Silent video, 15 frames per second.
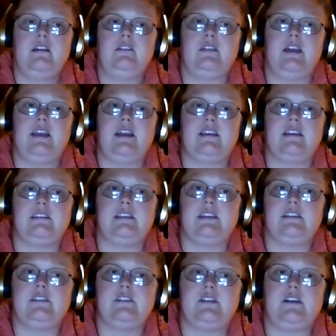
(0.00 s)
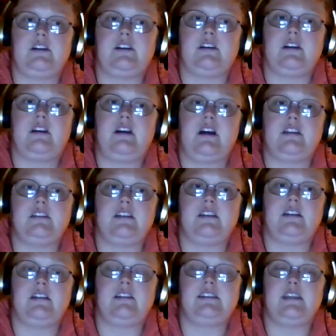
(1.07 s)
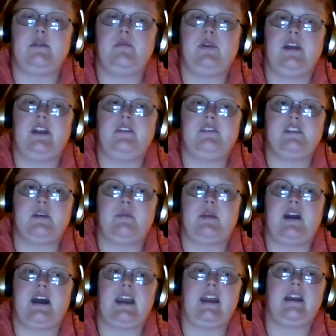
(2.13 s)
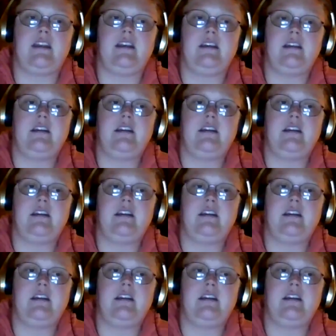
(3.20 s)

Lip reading: like a sister, cousin, sibling of some kind.